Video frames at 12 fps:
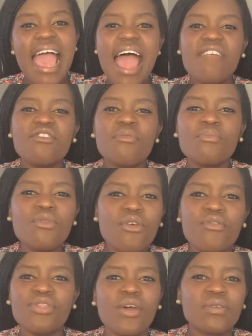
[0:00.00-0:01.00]
and
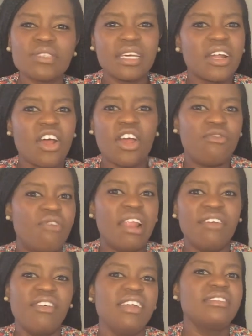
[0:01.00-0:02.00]
remove those that are
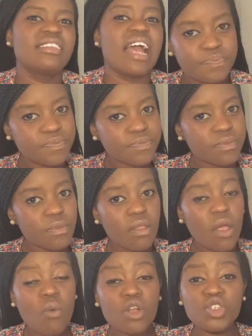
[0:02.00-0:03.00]
irrelevant.
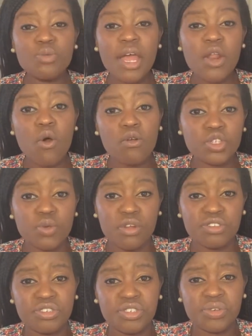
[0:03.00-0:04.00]
What you might also
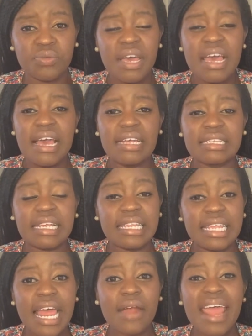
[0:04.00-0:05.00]
want to do is
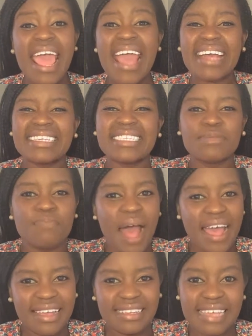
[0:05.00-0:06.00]
clean out
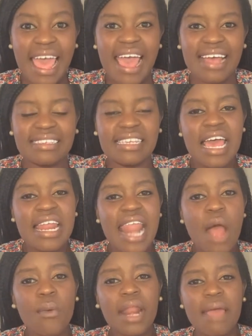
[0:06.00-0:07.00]
expired tags.
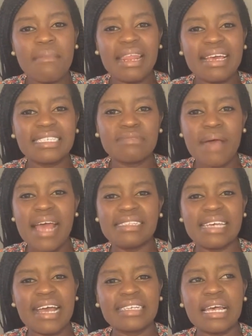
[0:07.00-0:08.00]
Now, when I mean expired
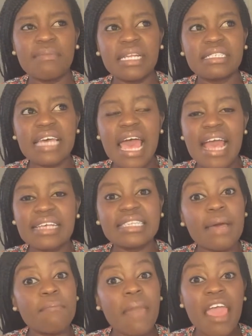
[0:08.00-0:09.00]
tags, I mean tags
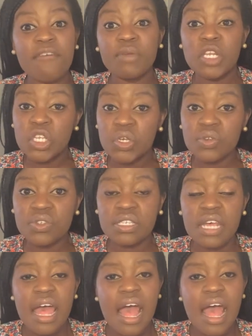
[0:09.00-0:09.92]
that may have been used